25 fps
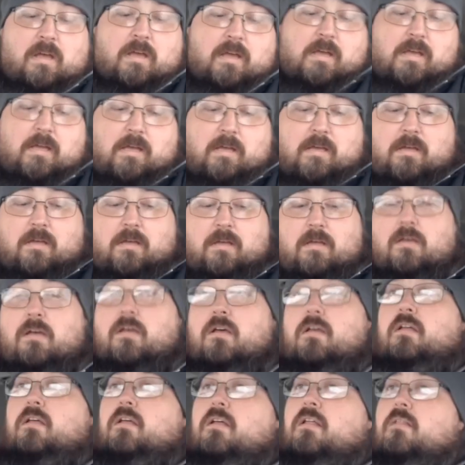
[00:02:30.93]

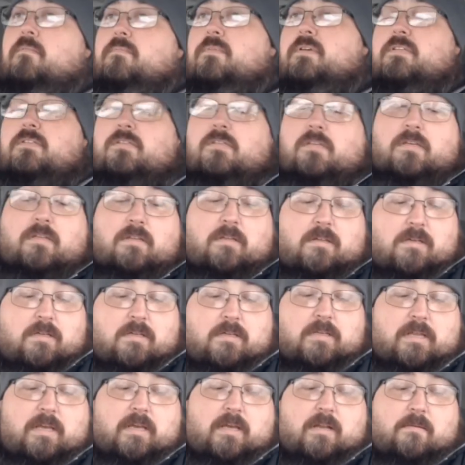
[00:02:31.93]
Let me see,
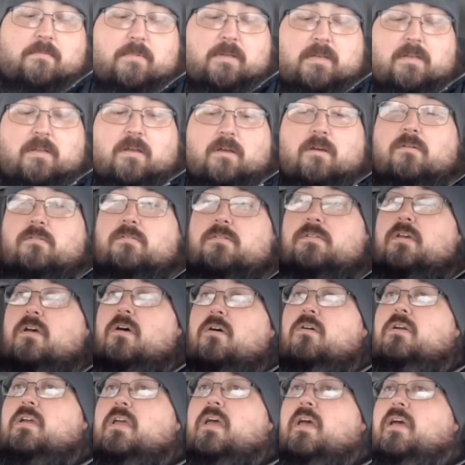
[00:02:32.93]
looking down at my notes.
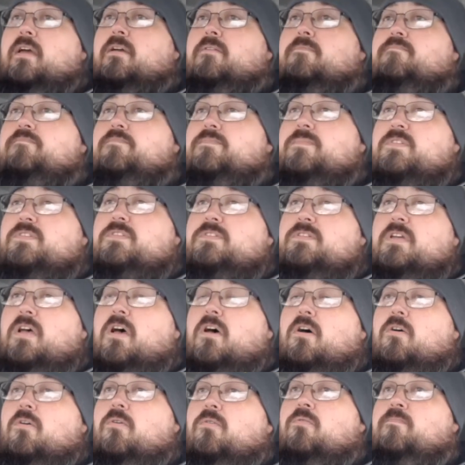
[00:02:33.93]
Okay,
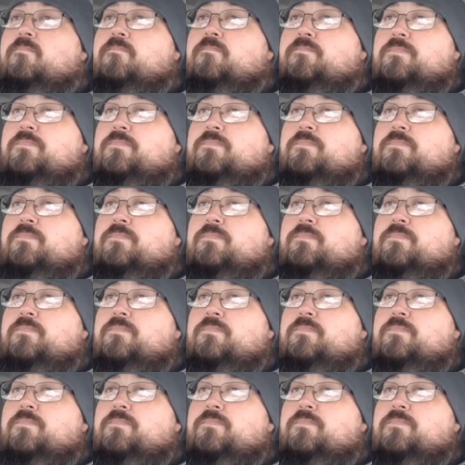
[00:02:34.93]
so